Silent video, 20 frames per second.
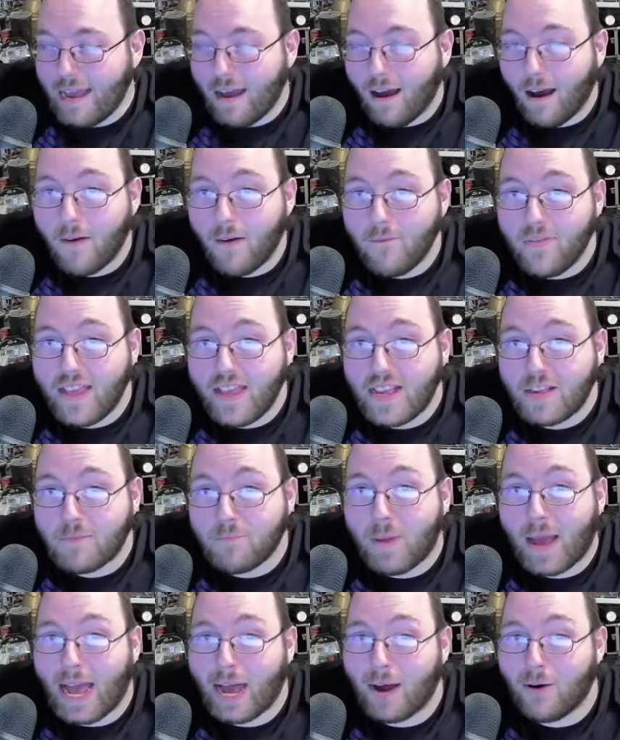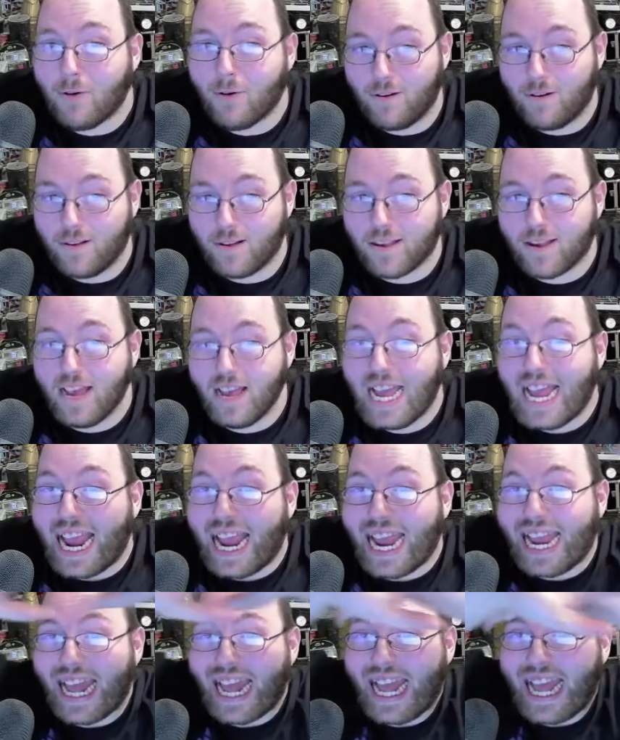of these powers
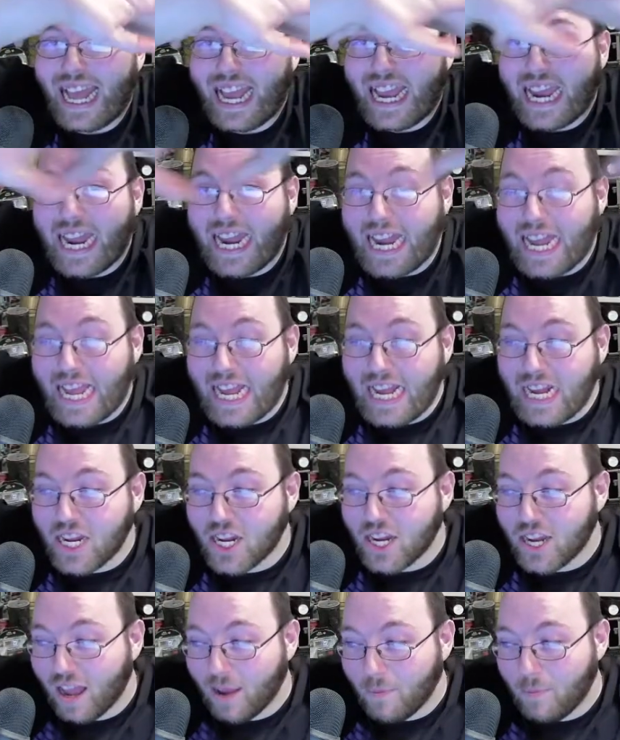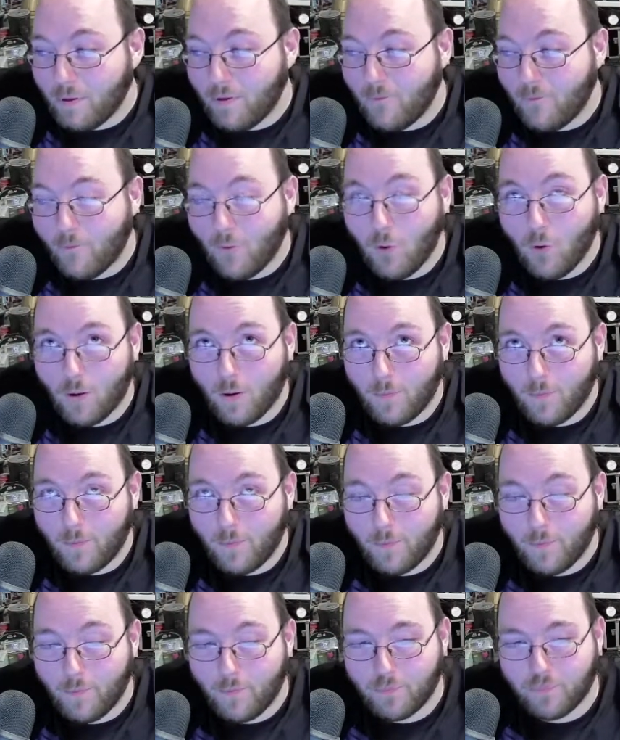in any shape and form.
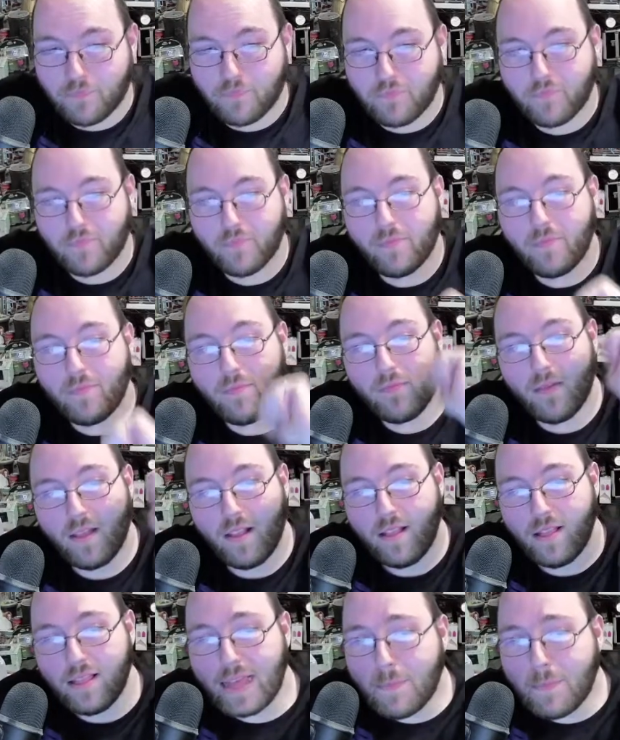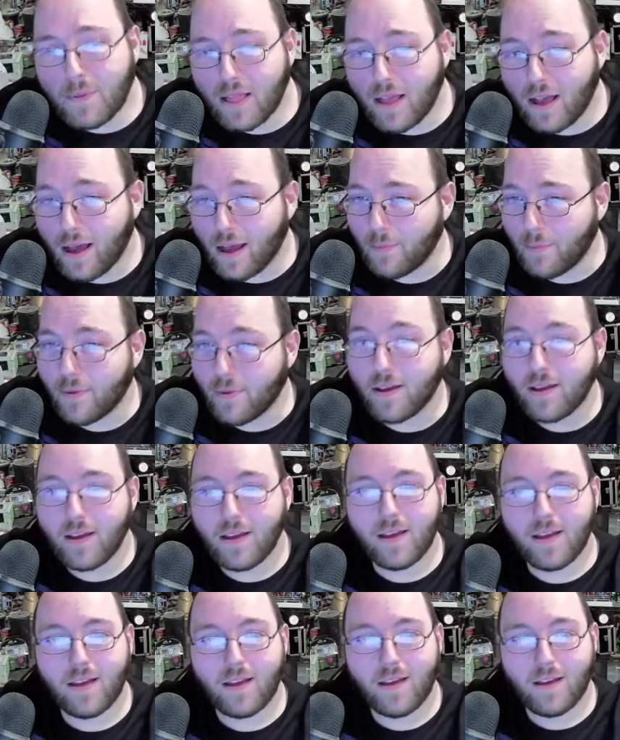Leap Climb.
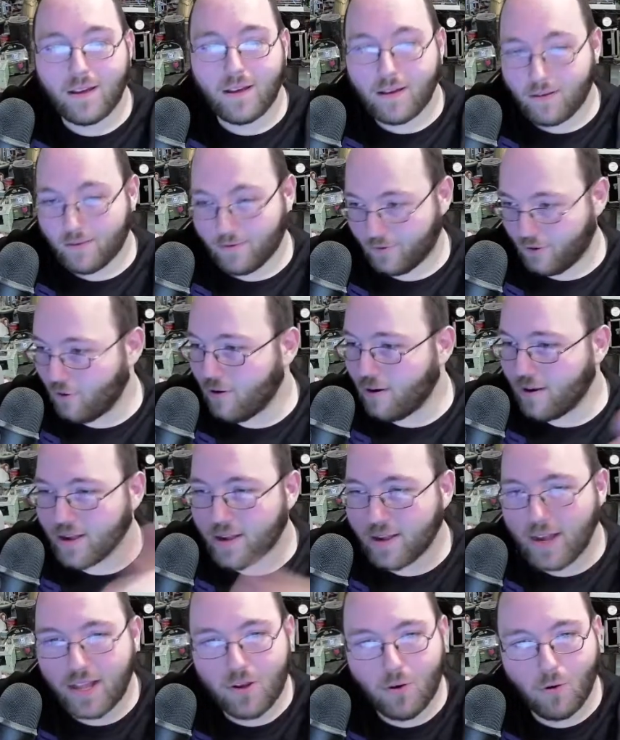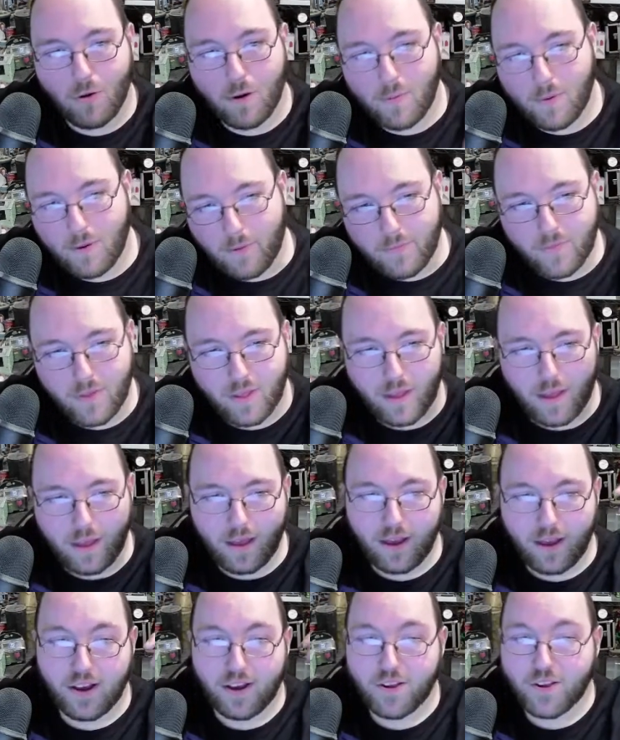Of course, it's horrible.
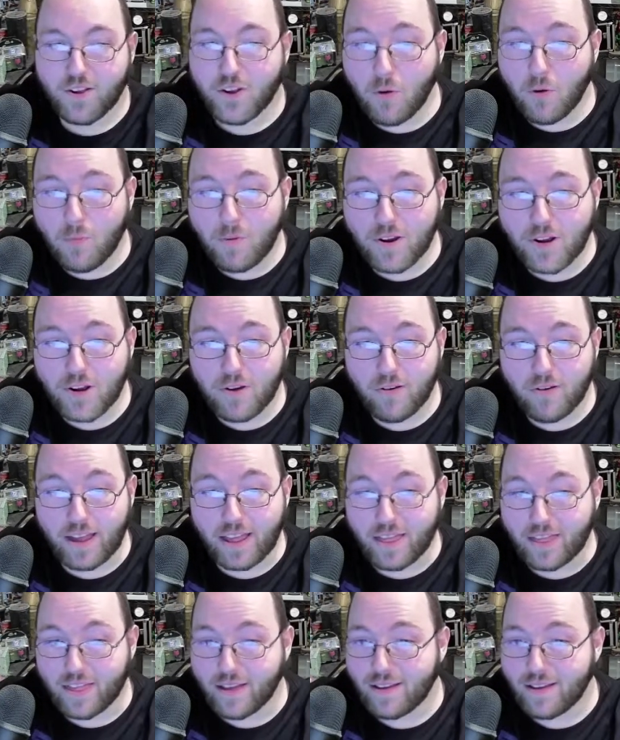Super Strength.